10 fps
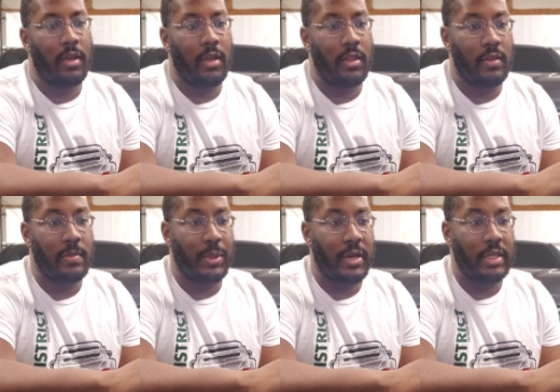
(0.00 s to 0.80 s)
And this
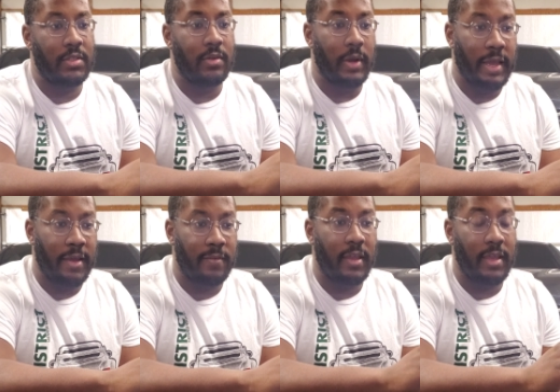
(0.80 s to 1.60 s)
applies to
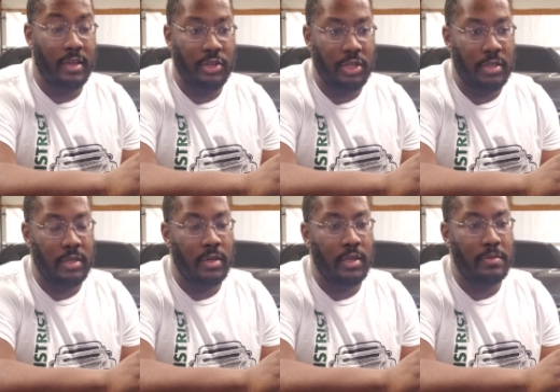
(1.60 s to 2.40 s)
F and G
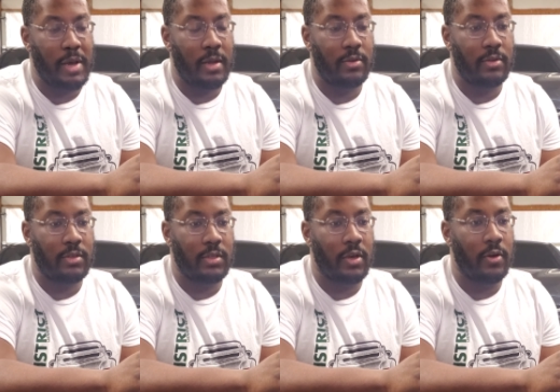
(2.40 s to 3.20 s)
series
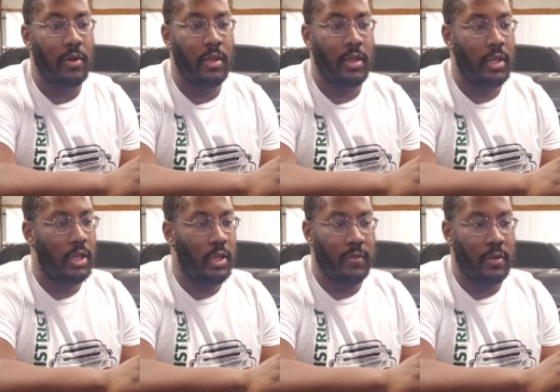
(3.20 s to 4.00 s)
models. So
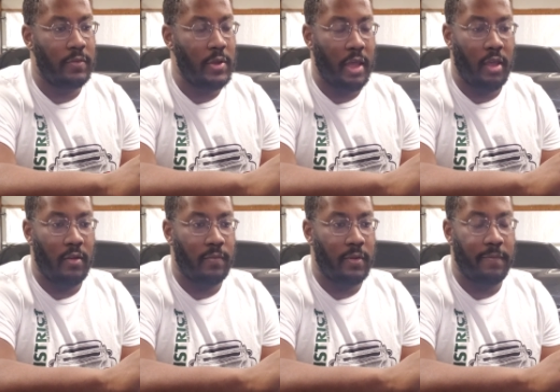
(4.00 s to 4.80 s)
even if you
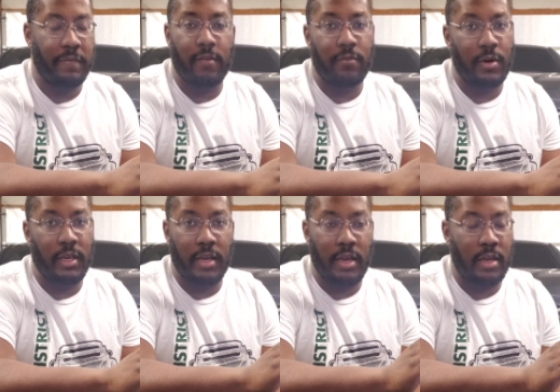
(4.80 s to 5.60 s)
have a
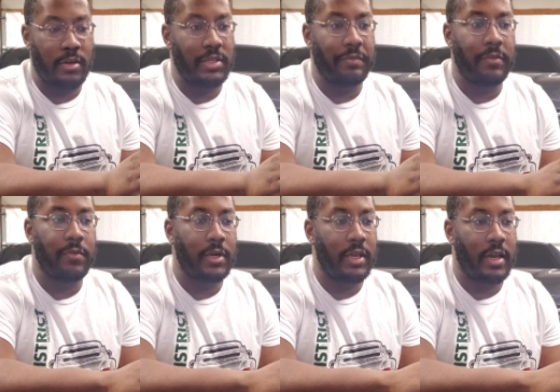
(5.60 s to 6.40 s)
540i or
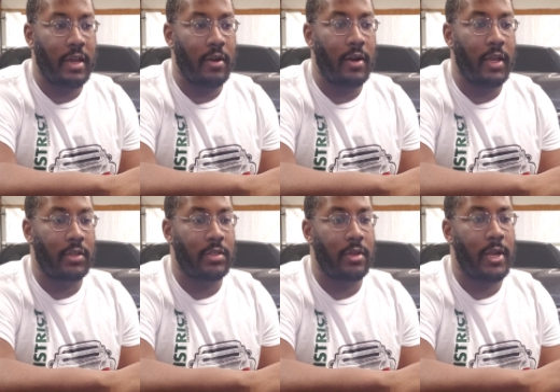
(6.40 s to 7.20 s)
740i or
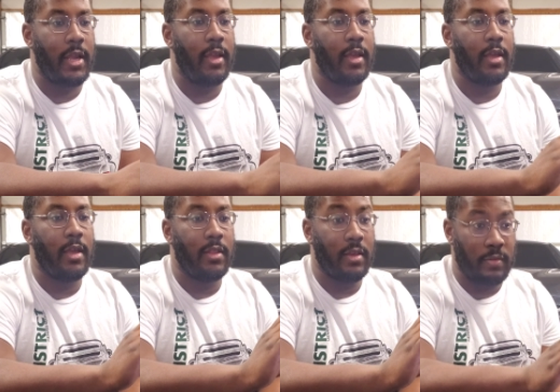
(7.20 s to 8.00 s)
X3,
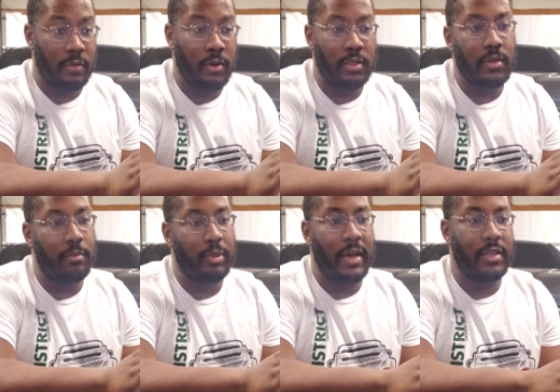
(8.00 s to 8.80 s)
this is going to
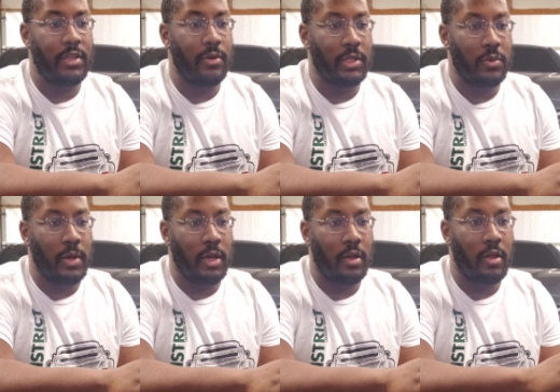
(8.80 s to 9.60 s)
apply to you as
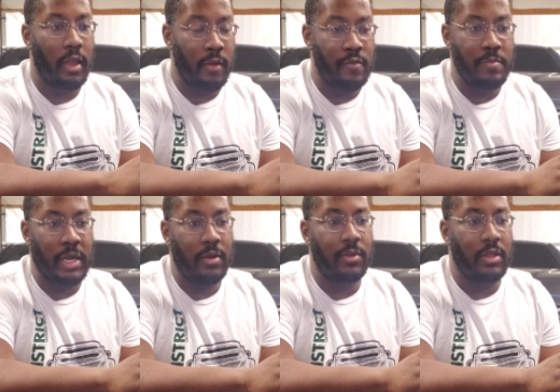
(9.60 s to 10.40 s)
well.
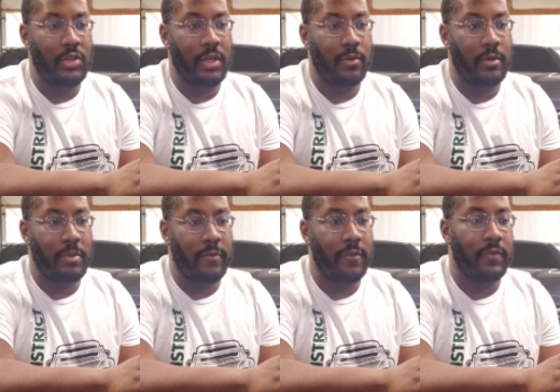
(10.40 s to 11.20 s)
Everybody with the Gen 1
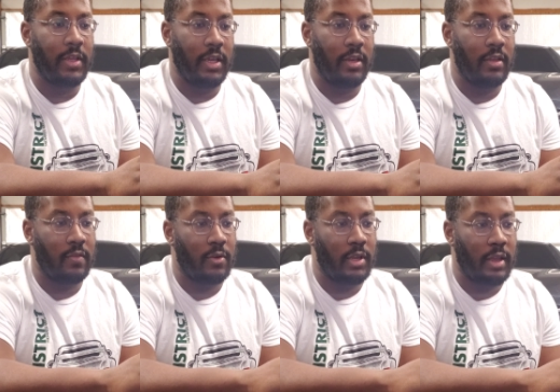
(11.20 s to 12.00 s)
B58
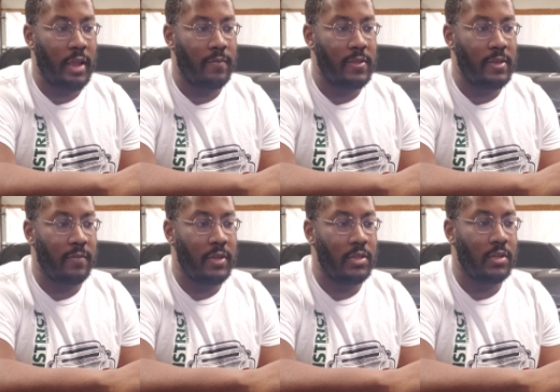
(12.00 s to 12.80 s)
is going to have
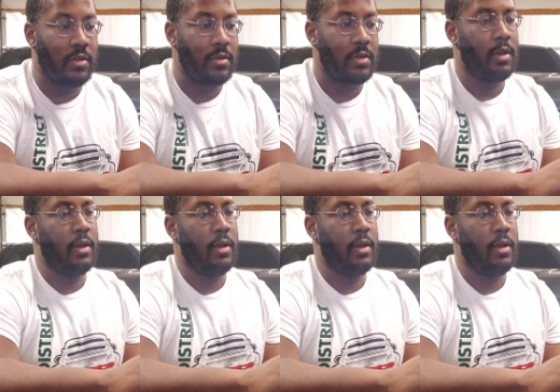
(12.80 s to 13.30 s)
these features.